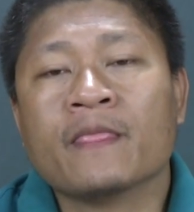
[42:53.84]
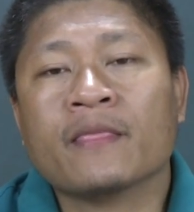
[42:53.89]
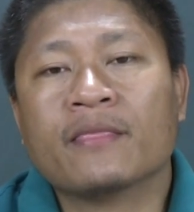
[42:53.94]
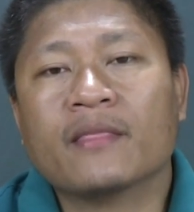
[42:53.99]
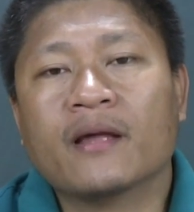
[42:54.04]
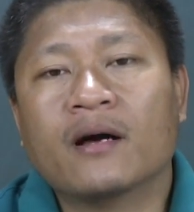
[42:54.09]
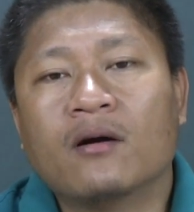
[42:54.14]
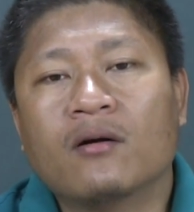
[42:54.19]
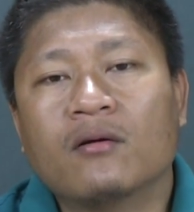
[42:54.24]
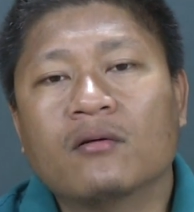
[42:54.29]

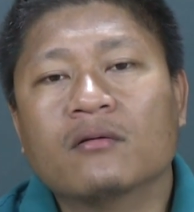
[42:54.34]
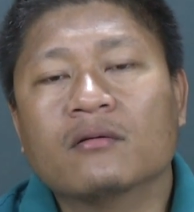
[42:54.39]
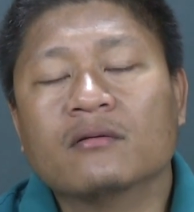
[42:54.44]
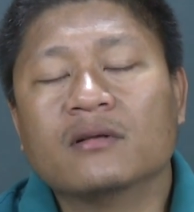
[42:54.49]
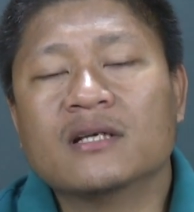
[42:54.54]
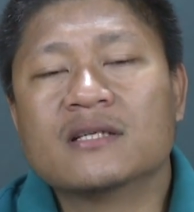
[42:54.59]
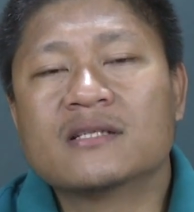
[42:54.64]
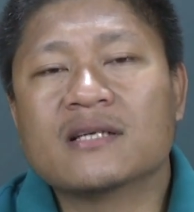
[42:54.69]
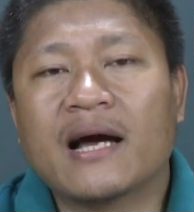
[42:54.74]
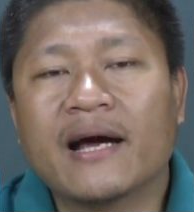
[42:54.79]
Now,
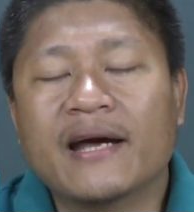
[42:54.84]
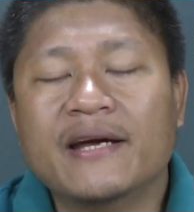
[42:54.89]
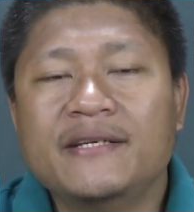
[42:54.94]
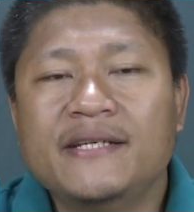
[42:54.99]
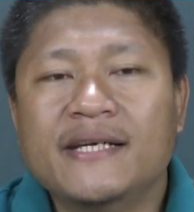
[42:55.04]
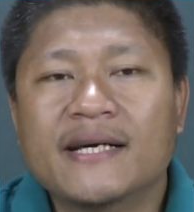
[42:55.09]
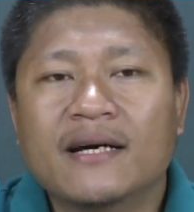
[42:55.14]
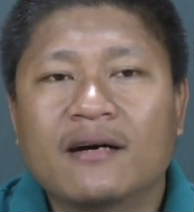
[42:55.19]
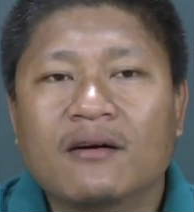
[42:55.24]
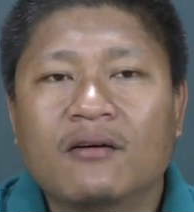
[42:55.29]
this
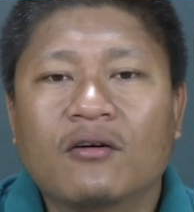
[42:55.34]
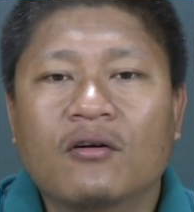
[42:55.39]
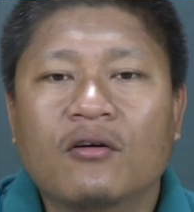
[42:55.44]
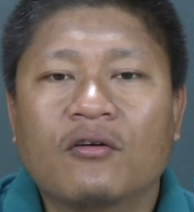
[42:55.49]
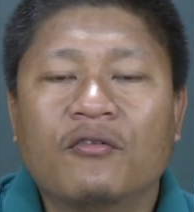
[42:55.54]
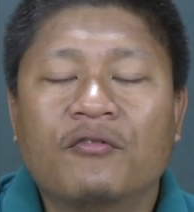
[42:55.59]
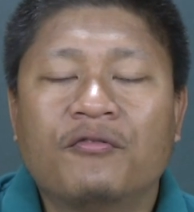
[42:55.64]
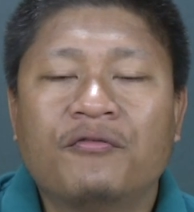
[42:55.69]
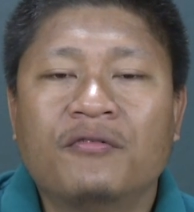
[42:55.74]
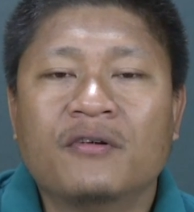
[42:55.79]
idea
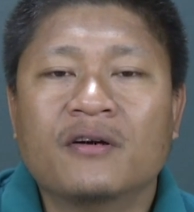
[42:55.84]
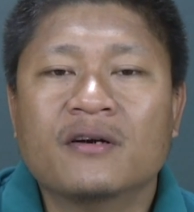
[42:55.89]
of